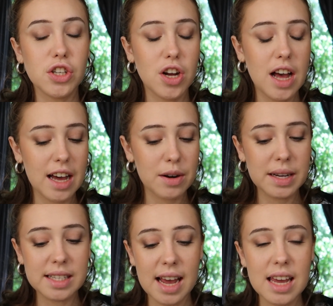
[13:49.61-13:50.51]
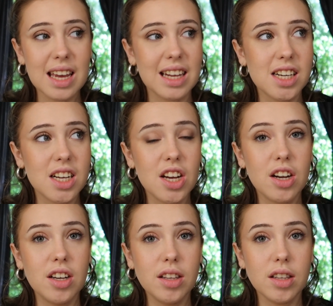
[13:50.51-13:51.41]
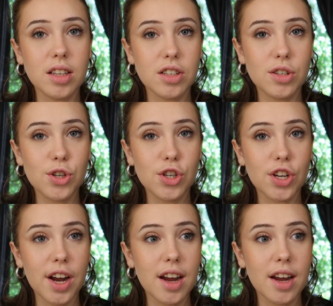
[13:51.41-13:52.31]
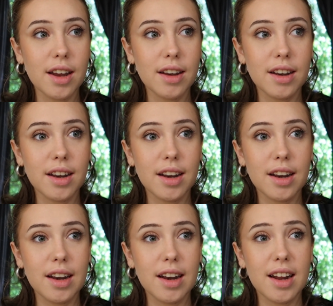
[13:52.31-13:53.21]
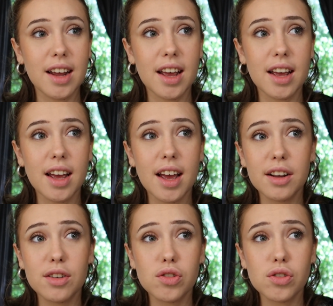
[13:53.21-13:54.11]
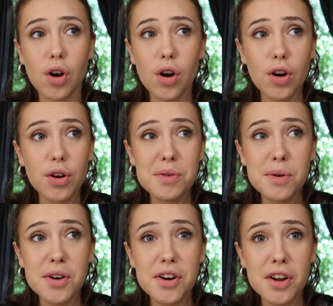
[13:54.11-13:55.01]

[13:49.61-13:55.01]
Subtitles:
how do I say it? The Chan XXO.